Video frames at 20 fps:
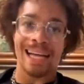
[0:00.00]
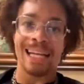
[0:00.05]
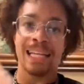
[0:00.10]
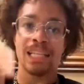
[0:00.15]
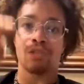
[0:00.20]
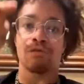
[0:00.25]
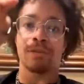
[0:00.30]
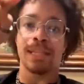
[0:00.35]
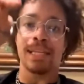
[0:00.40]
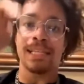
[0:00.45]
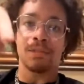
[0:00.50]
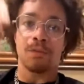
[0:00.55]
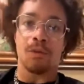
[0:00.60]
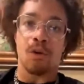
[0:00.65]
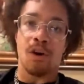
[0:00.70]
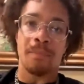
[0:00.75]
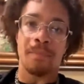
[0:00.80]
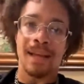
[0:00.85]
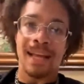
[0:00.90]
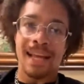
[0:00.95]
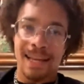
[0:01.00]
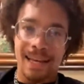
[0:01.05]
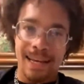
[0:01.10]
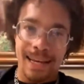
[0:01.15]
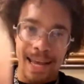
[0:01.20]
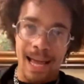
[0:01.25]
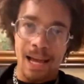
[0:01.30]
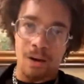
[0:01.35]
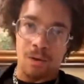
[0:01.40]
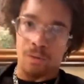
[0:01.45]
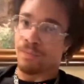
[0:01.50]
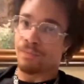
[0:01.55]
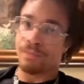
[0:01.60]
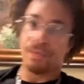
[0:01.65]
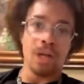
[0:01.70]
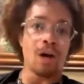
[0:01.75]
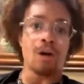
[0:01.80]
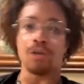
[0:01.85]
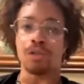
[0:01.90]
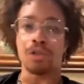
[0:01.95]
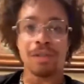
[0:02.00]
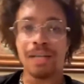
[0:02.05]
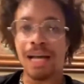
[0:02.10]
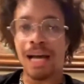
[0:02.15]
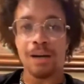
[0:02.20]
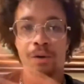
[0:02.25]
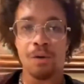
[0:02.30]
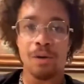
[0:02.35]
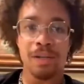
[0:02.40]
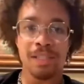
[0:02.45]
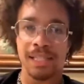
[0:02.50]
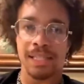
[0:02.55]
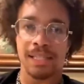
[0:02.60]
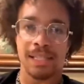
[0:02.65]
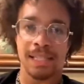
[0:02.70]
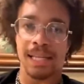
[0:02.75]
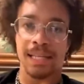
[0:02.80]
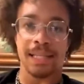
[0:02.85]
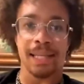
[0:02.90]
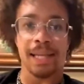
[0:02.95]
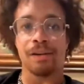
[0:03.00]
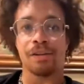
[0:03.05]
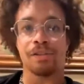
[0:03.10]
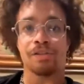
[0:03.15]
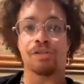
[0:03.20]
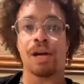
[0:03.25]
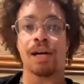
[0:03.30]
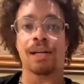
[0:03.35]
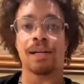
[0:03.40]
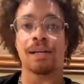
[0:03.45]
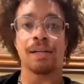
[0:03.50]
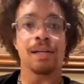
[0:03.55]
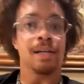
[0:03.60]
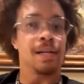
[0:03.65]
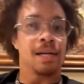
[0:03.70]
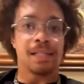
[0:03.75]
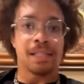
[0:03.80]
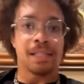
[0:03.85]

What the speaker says: I need the release form now. No, you're not going to just sit there and try to